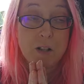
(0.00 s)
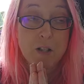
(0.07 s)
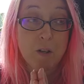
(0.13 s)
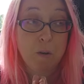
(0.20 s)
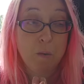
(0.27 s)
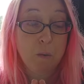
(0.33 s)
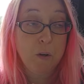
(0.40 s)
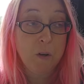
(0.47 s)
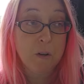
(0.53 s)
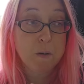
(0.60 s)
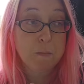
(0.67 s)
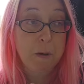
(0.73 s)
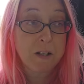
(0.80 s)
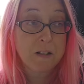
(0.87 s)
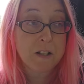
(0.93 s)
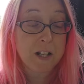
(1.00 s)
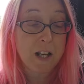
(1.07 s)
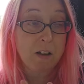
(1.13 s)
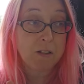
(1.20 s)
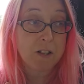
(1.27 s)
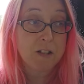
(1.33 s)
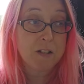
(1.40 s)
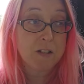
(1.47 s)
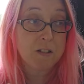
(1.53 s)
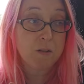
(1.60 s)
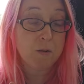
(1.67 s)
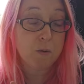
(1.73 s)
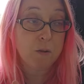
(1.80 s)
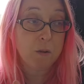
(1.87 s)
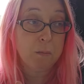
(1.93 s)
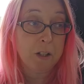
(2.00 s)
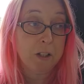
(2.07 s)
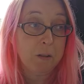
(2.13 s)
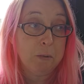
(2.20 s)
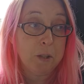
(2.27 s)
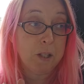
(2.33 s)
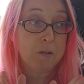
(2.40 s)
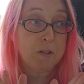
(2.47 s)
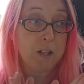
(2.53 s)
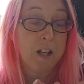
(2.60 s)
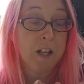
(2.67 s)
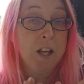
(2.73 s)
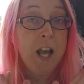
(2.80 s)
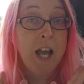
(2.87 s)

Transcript: So it works better now that it's installed on my computer.